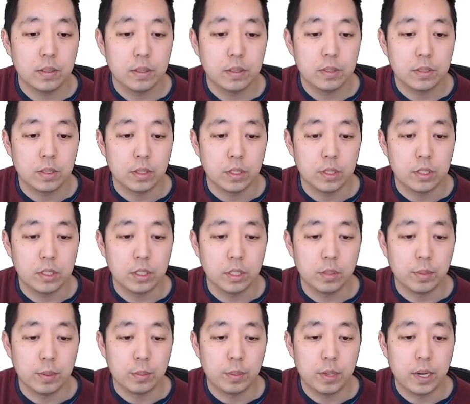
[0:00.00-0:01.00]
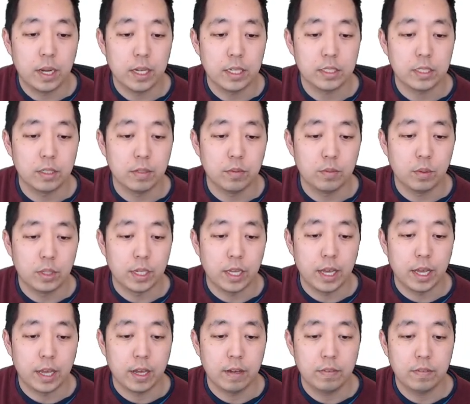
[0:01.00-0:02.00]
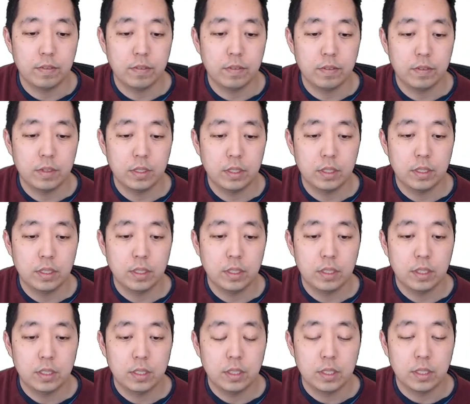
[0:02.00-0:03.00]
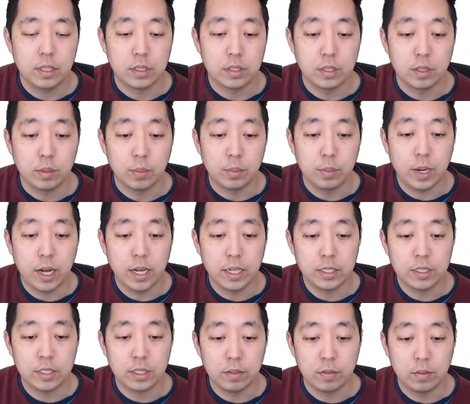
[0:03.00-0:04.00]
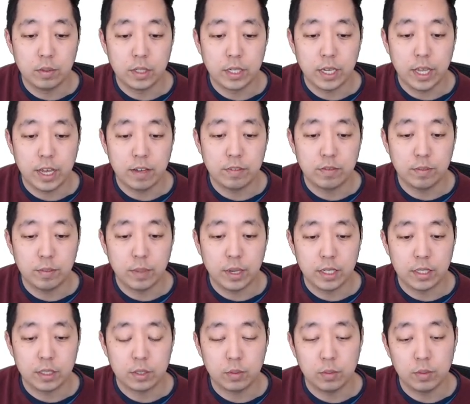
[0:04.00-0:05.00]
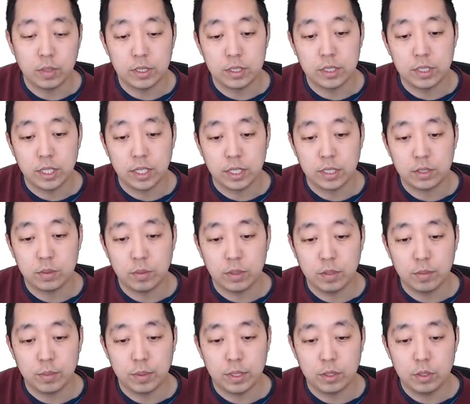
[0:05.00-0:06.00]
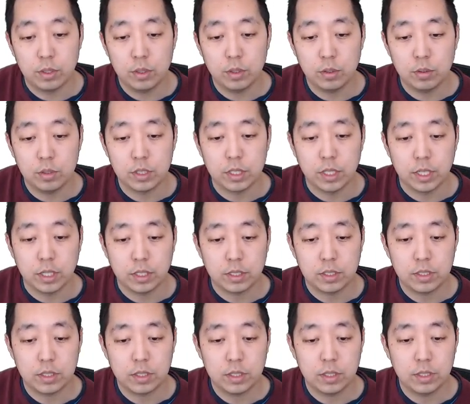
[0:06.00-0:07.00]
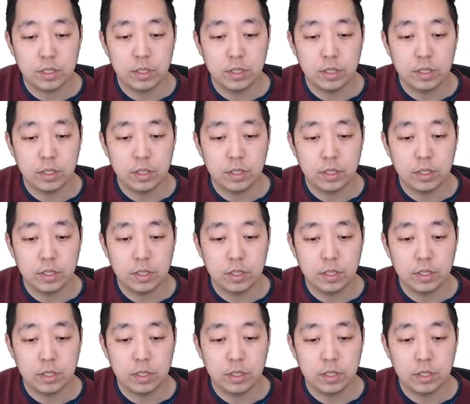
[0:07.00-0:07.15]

So this should have been positive 1 half. And so positive 1 half minus 1 six would have been 2 sixths.